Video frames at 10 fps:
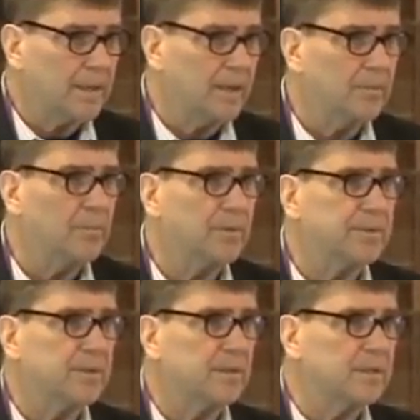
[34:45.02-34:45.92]
okay, with
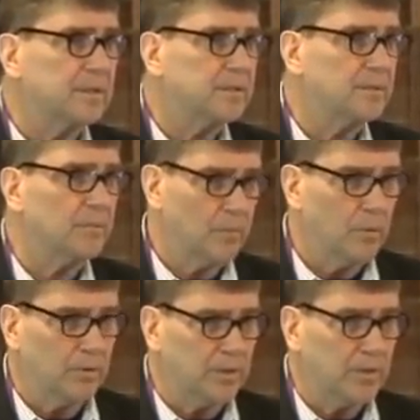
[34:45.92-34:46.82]
the, the
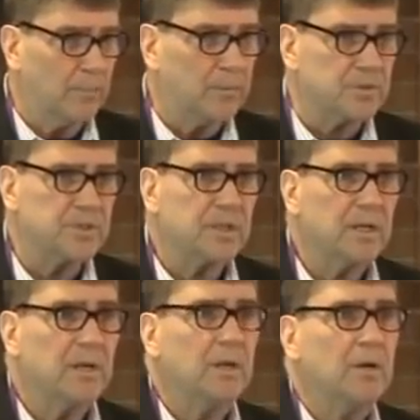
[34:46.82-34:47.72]
on the numbers.
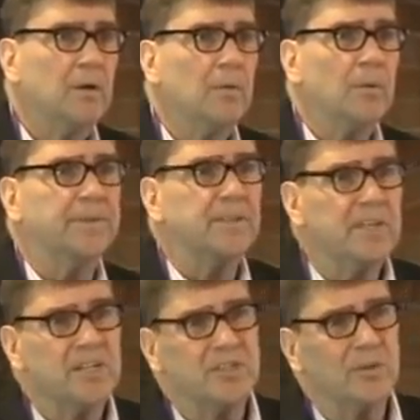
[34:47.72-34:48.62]
With the
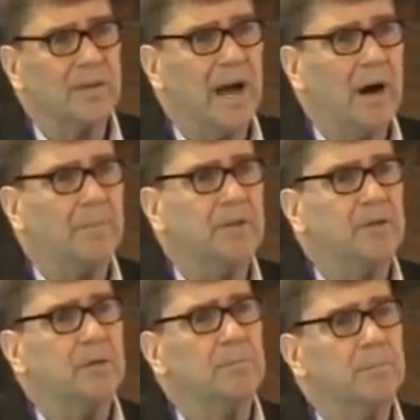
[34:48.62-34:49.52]
digital now, I mean,
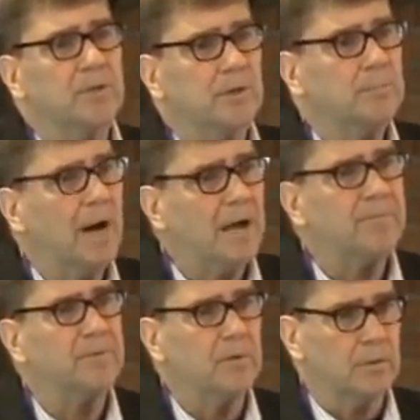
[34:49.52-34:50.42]
you can you can buy
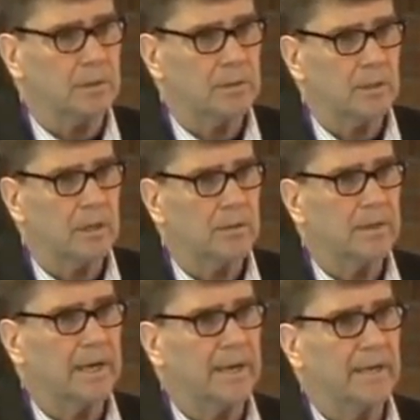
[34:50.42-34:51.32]
fewer,
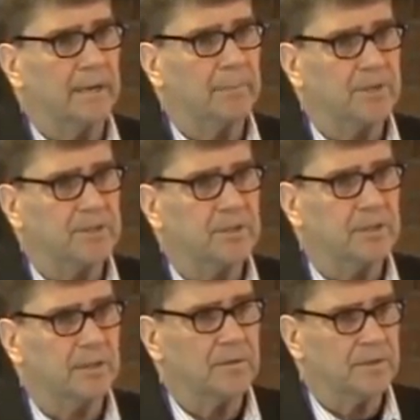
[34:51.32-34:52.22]
okay, but you
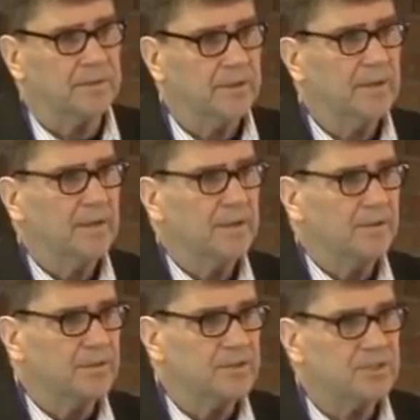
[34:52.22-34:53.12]
you know you
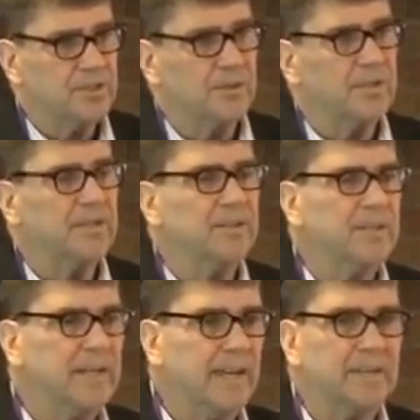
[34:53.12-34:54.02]
you still you you
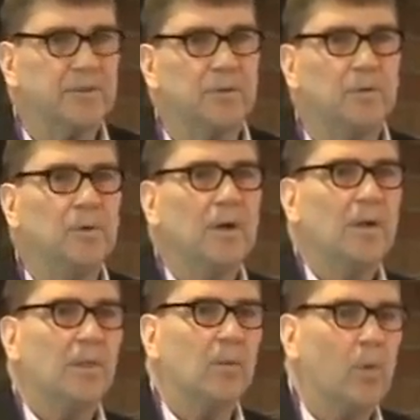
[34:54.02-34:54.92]
can't do
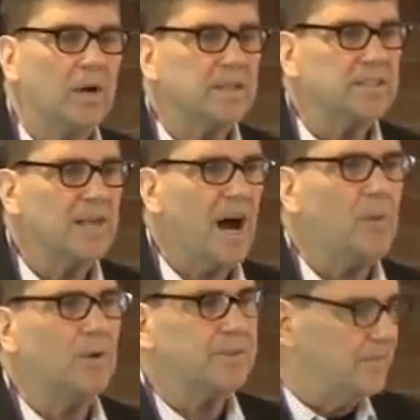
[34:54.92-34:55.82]
the one at a
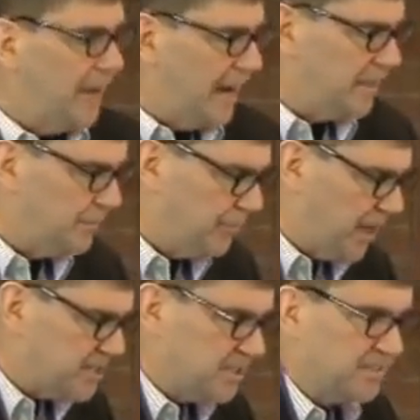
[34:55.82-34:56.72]
time. What the Vanity
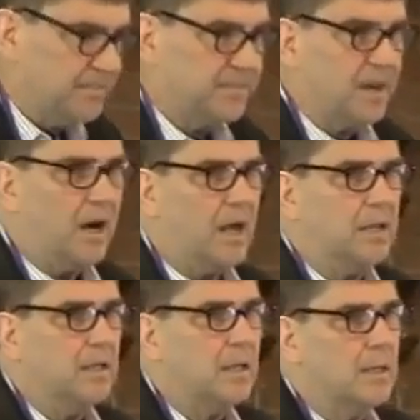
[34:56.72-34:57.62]
Press has done